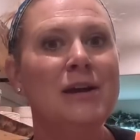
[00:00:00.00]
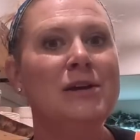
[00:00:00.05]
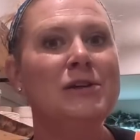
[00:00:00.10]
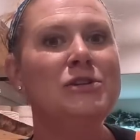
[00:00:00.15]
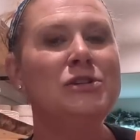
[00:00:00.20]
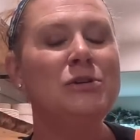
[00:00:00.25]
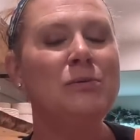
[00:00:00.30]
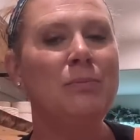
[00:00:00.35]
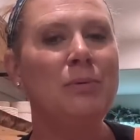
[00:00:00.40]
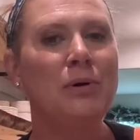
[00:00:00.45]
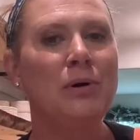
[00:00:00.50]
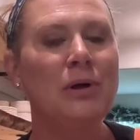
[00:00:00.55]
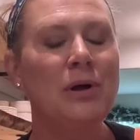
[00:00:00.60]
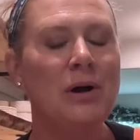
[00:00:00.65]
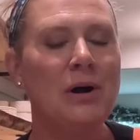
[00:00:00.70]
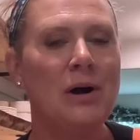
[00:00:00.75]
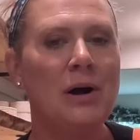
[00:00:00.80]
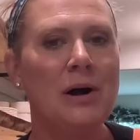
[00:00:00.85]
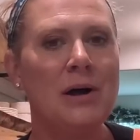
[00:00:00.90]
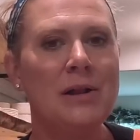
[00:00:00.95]
to put
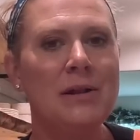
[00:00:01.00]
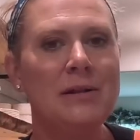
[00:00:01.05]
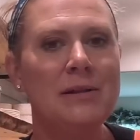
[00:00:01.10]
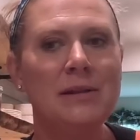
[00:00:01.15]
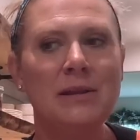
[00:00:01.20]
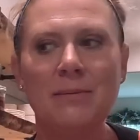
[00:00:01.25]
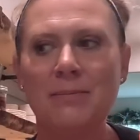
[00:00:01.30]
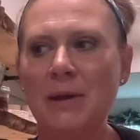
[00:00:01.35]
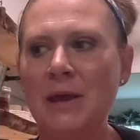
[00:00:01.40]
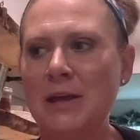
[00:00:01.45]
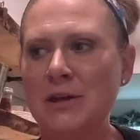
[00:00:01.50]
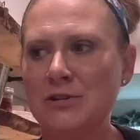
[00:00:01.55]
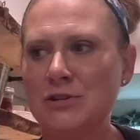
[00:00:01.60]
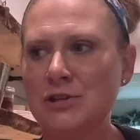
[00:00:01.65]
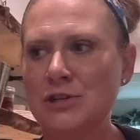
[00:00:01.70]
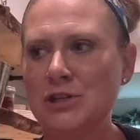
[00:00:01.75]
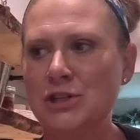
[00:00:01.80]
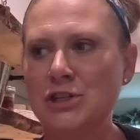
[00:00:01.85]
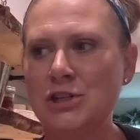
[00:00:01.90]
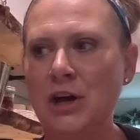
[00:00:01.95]
on the
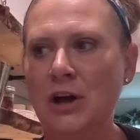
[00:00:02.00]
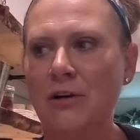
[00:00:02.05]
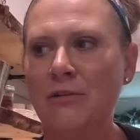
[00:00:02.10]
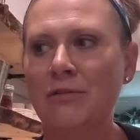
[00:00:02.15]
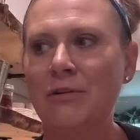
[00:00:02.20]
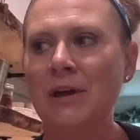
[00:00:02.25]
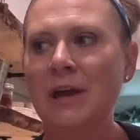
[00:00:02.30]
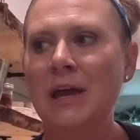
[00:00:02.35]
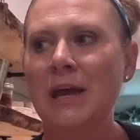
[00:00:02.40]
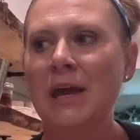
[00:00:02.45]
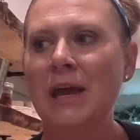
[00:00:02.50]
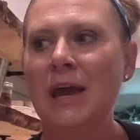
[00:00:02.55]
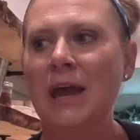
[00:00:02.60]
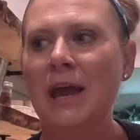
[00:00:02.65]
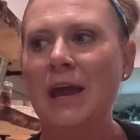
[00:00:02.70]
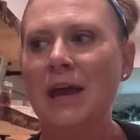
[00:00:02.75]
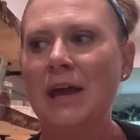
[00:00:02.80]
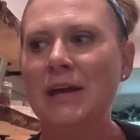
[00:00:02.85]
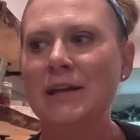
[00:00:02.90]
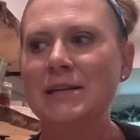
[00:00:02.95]
pantry shelf,
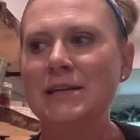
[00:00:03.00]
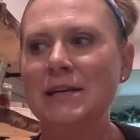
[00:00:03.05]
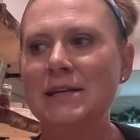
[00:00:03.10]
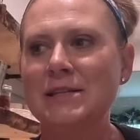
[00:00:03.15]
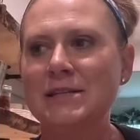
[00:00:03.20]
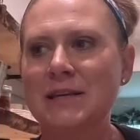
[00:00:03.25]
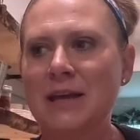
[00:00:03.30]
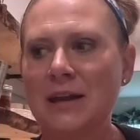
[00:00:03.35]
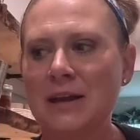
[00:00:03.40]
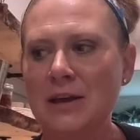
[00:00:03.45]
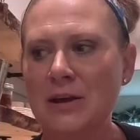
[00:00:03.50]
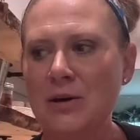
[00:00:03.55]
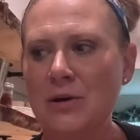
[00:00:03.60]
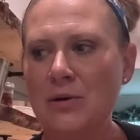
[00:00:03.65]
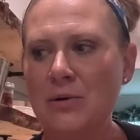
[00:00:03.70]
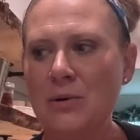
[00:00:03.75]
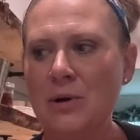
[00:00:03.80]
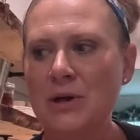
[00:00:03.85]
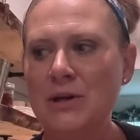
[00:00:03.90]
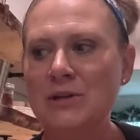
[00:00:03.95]
and it's gonna
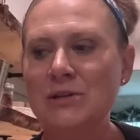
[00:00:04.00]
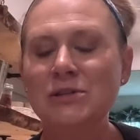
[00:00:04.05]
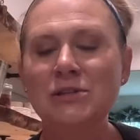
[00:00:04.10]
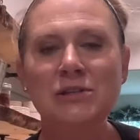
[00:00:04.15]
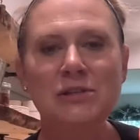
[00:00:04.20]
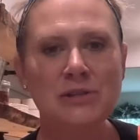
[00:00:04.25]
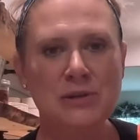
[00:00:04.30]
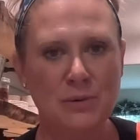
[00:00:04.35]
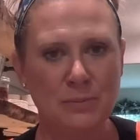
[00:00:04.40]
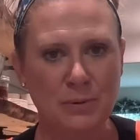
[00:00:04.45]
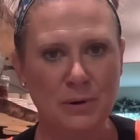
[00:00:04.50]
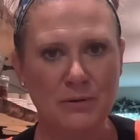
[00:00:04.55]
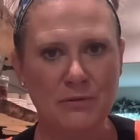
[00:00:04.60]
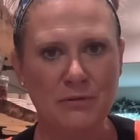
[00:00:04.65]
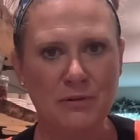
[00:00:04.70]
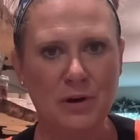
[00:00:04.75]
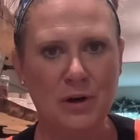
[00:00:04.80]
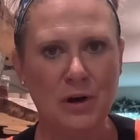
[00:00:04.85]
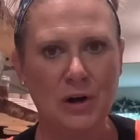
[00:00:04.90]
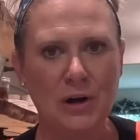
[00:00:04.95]
go super
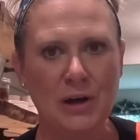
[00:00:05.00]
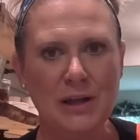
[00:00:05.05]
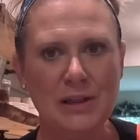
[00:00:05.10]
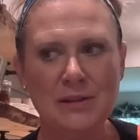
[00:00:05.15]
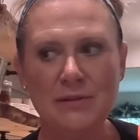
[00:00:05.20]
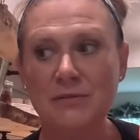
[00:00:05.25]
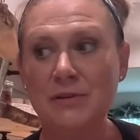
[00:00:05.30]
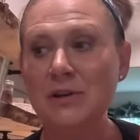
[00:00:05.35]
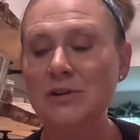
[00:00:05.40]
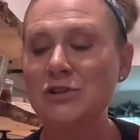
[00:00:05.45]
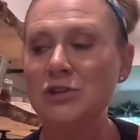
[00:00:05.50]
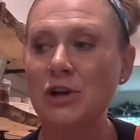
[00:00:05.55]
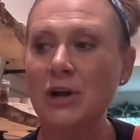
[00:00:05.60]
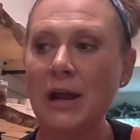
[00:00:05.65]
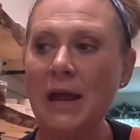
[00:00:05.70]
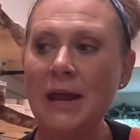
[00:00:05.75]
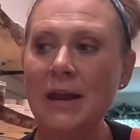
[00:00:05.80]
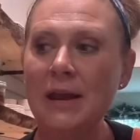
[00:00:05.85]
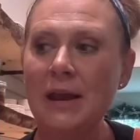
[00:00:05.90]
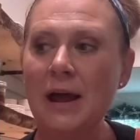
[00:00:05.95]
far in the future.
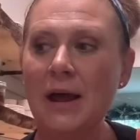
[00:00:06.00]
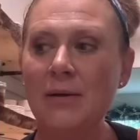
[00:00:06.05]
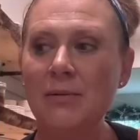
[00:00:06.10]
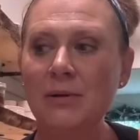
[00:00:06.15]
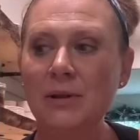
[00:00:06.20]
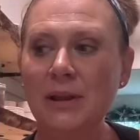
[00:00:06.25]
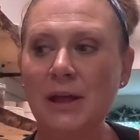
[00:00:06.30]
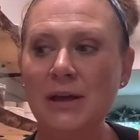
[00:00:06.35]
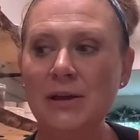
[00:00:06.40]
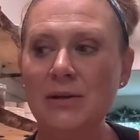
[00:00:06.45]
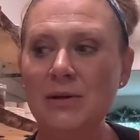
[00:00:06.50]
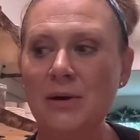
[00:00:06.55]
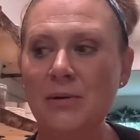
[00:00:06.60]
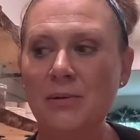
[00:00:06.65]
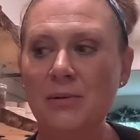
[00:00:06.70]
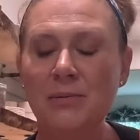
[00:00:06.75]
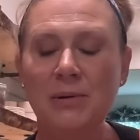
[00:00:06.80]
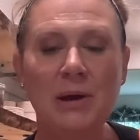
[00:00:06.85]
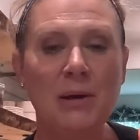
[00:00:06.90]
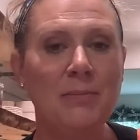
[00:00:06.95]
And I will let you know
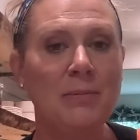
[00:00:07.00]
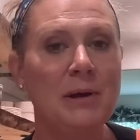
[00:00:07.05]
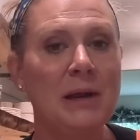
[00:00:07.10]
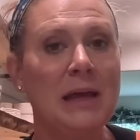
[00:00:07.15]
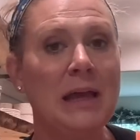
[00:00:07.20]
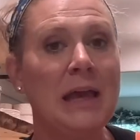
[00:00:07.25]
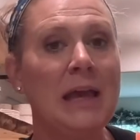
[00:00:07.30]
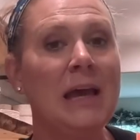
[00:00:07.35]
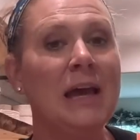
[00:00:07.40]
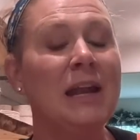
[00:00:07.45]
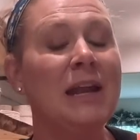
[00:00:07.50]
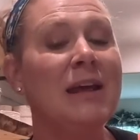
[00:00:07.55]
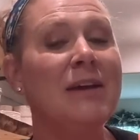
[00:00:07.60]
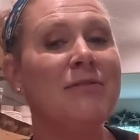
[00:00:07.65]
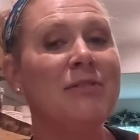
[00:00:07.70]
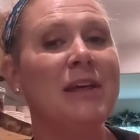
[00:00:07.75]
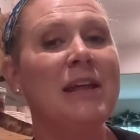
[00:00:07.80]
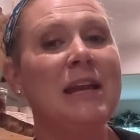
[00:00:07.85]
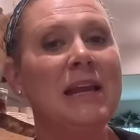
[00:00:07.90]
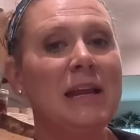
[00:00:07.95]
when we open a can
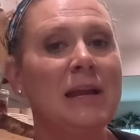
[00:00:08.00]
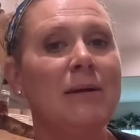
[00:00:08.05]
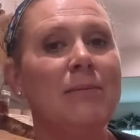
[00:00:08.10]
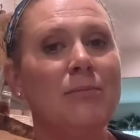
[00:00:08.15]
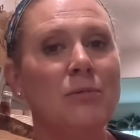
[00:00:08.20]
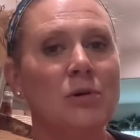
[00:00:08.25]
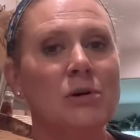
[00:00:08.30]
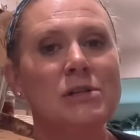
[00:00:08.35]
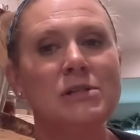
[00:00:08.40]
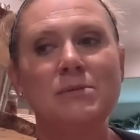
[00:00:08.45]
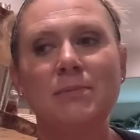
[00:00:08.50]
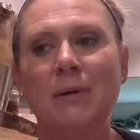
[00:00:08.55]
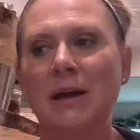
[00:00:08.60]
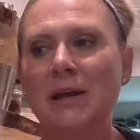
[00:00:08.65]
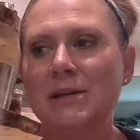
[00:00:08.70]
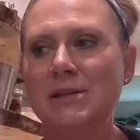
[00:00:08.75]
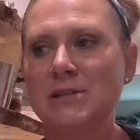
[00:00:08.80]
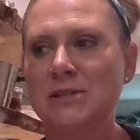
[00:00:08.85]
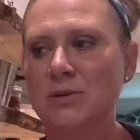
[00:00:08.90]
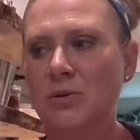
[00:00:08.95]
if they needed more
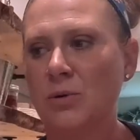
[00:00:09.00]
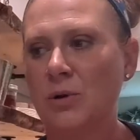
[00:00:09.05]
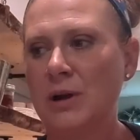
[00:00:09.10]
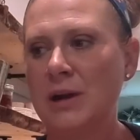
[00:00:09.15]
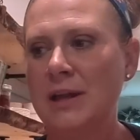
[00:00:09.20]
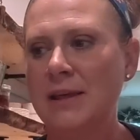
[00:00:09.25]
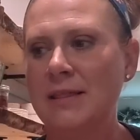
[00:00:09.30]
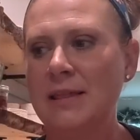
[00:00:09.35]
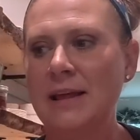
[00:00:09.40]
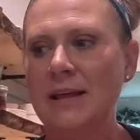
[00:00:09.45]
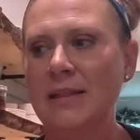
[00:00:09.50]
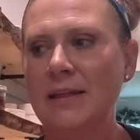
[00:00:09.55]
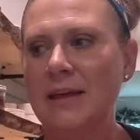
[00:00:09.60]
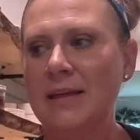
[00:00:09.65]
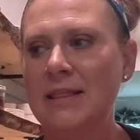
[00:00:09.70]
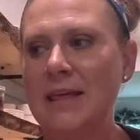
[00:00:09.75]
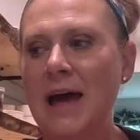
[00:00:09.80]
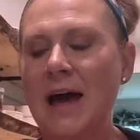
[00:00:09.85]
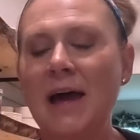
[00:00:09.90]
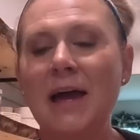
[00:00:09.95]
spice or anything like
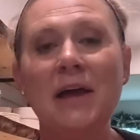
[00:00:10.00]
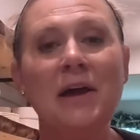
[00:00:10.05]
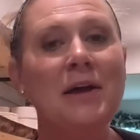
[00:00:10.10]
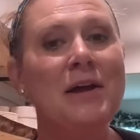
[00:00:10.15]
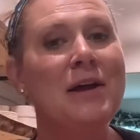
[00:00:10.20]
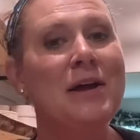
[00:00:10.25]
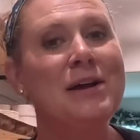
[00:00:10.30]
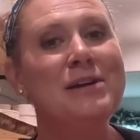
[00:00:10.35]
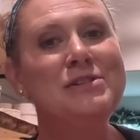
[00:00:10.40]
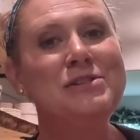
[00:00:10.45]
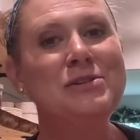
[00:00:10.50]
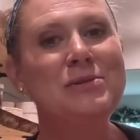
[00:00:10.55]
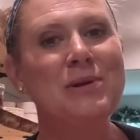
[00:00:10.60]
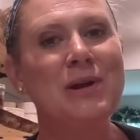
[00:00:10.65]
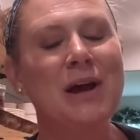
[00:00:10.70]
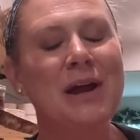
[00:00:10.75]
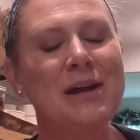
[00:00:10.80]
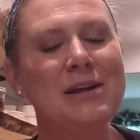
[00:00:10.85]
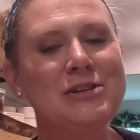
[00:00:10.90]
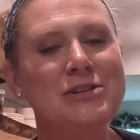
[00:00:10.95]
that, as you and
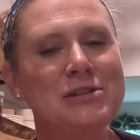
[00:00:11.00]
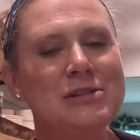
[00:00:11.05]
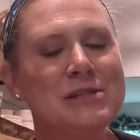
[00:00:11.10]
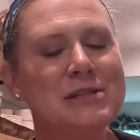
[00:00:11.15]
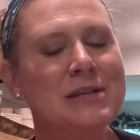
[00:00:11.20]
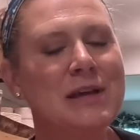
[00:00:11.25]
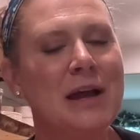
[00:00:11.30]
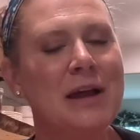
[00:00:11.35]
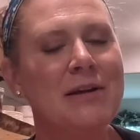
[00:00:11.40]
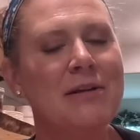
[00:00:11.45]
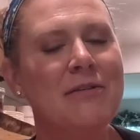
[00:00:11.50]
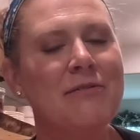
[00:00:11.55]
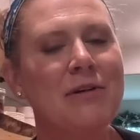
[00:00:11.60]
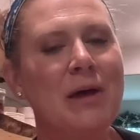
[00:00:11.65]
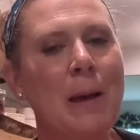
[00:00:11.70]
I just kind of